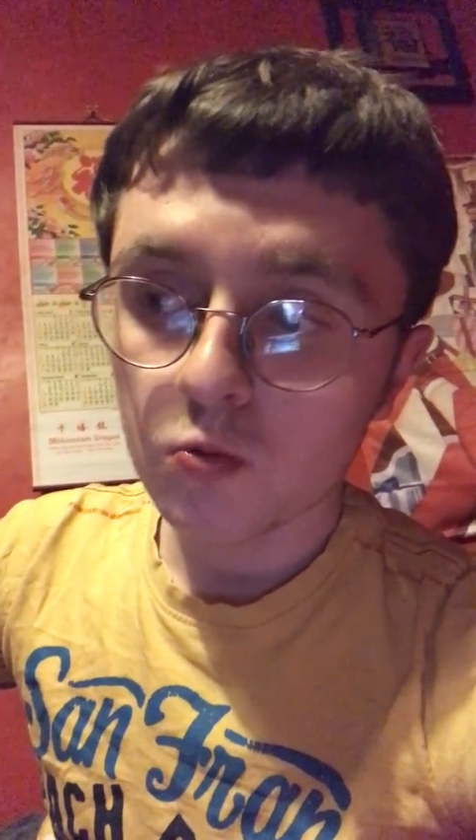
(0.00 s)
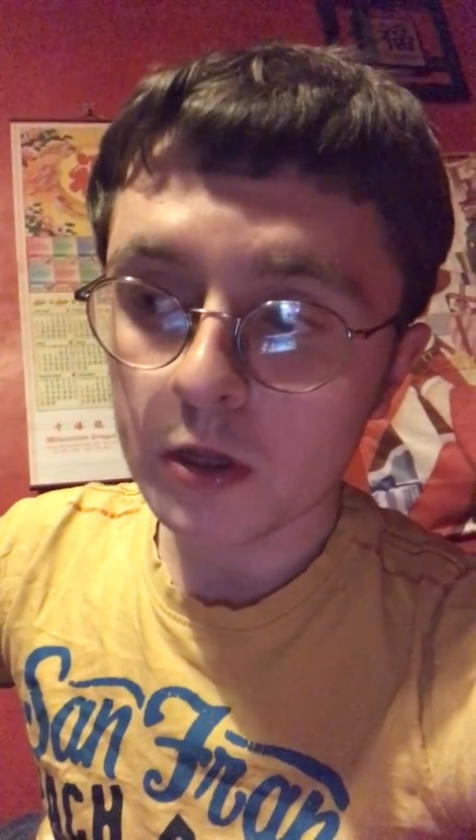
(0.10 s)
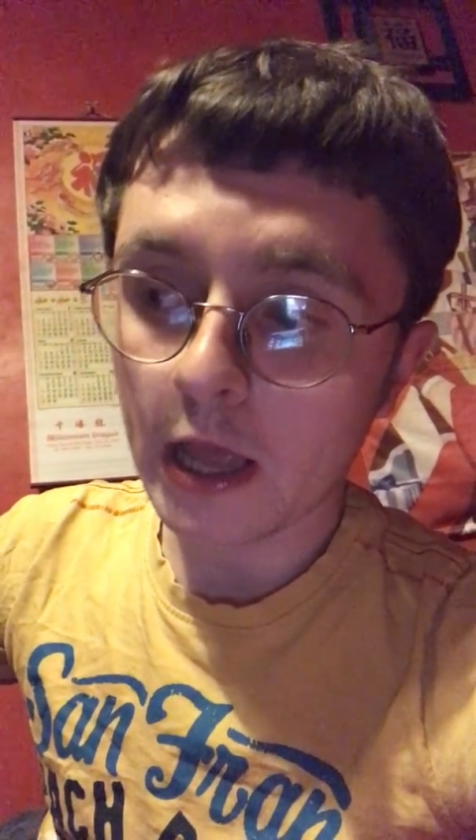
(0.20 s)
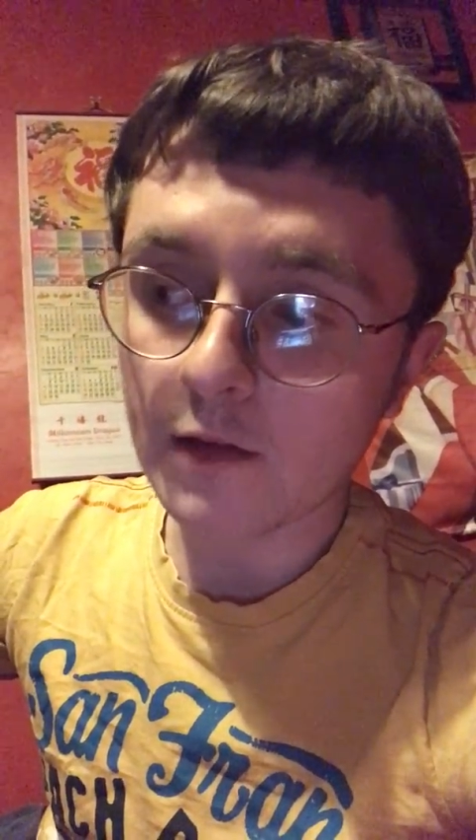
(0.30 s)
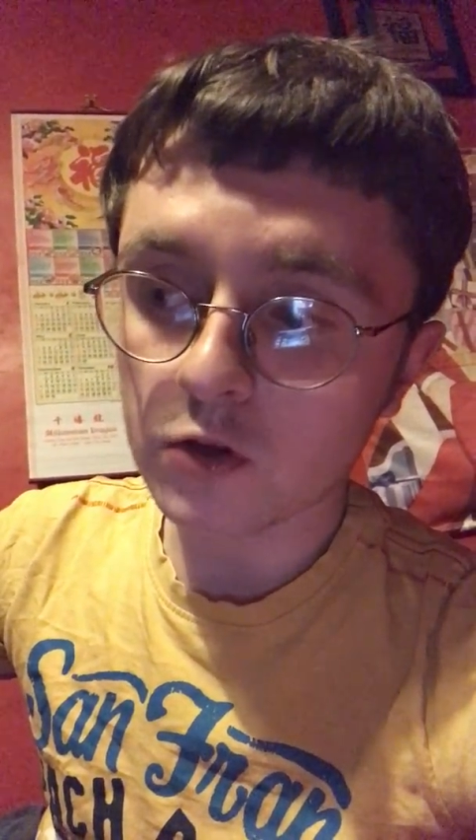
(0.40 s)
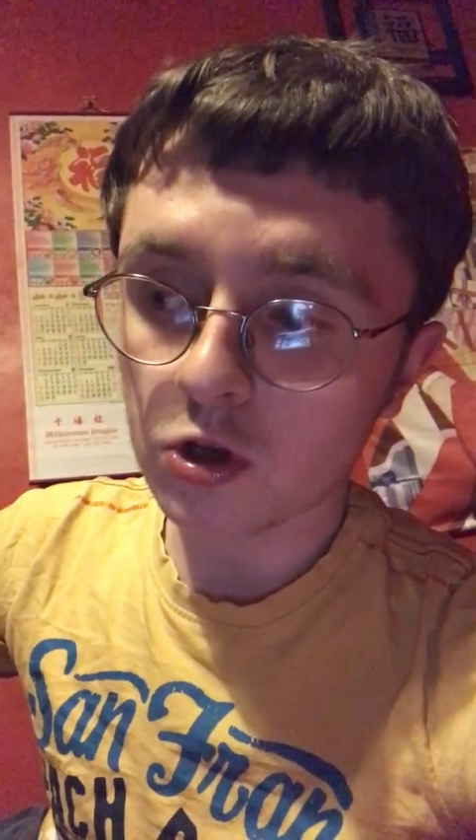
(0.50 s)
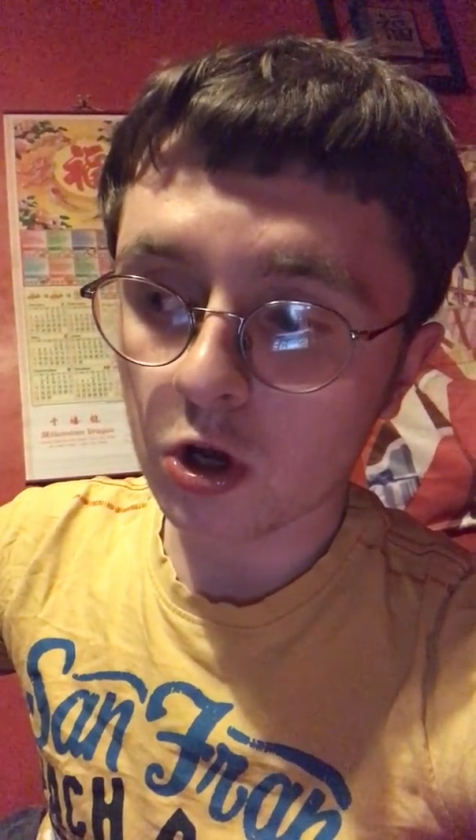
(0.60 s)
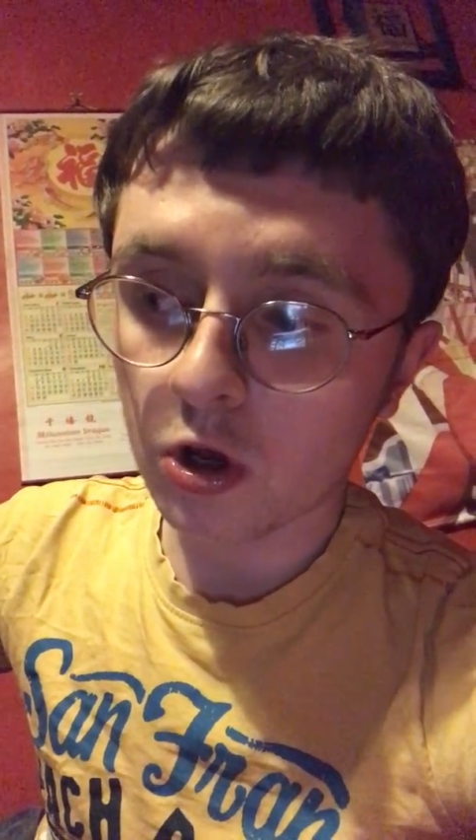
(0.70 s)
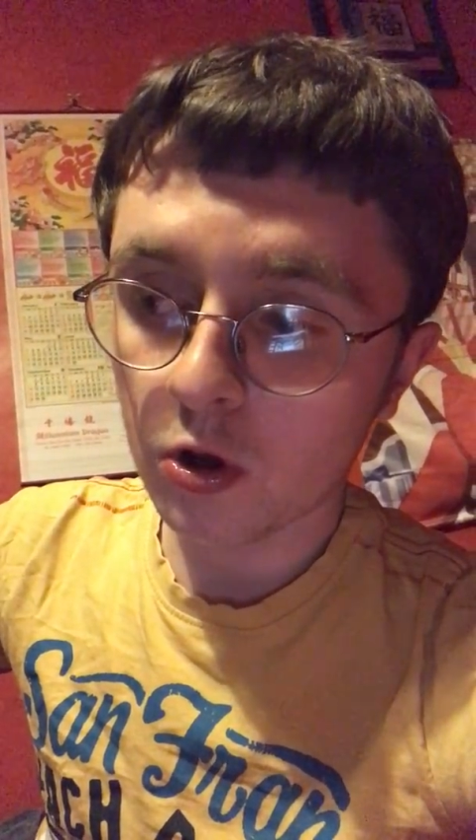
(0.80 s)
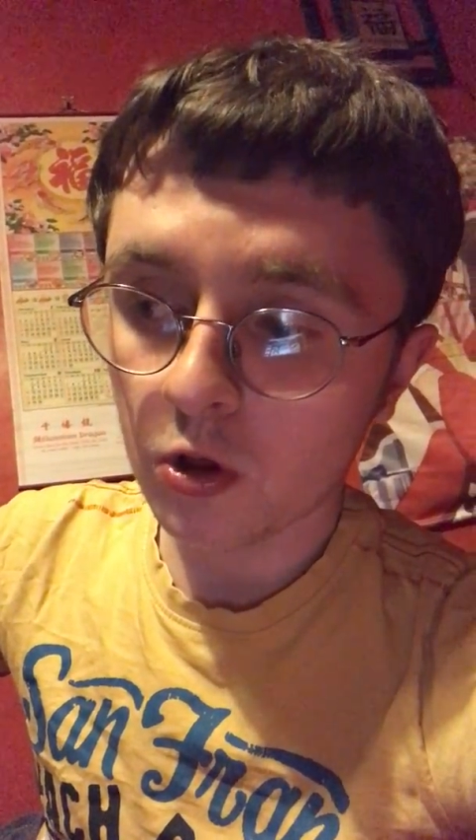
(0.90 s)
when they had to go
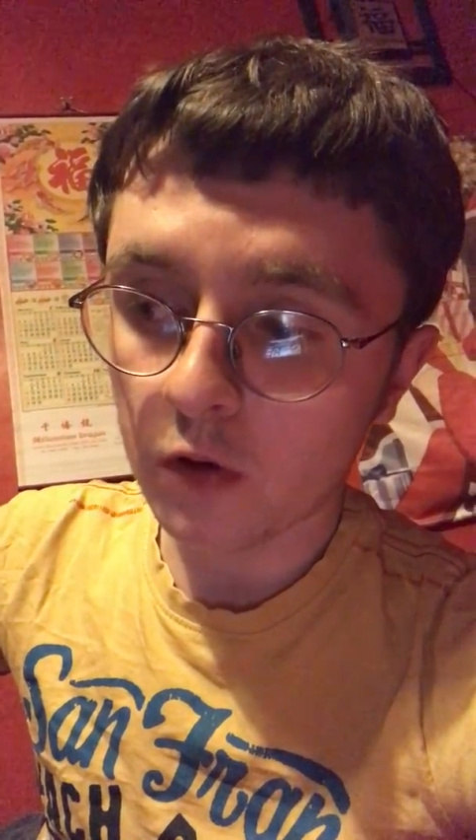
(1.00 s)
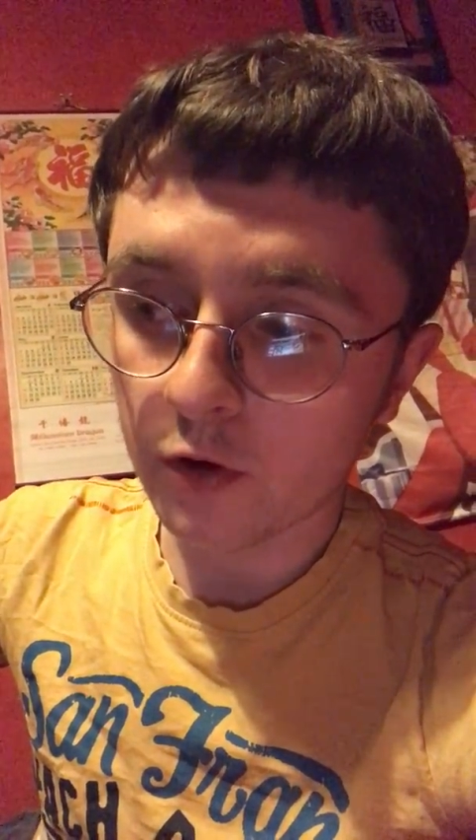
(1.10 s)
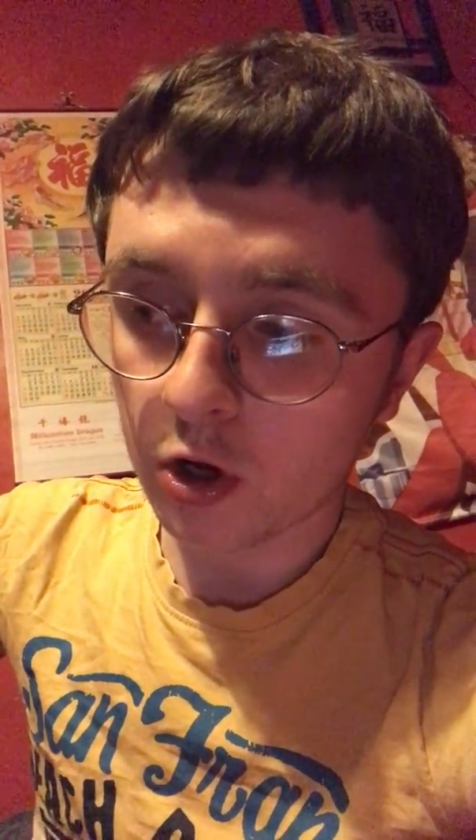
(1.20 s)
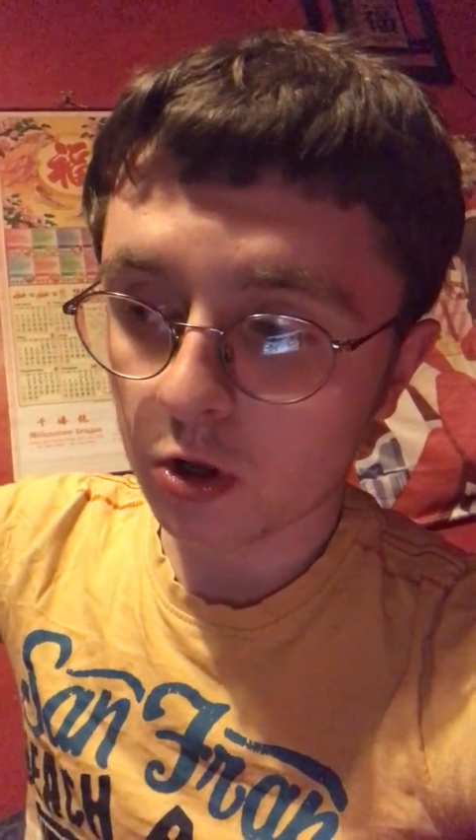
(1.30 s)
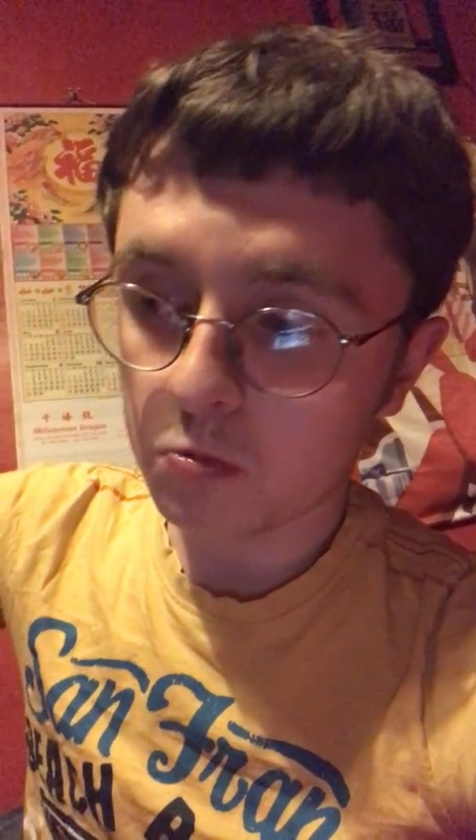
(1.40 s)
over a